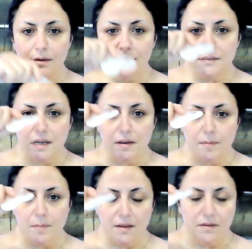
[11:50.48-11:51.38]
Start at the
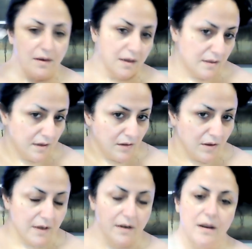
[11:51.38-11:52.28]
back of the neck and then
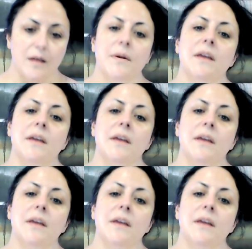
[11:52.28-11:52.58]
glide it up.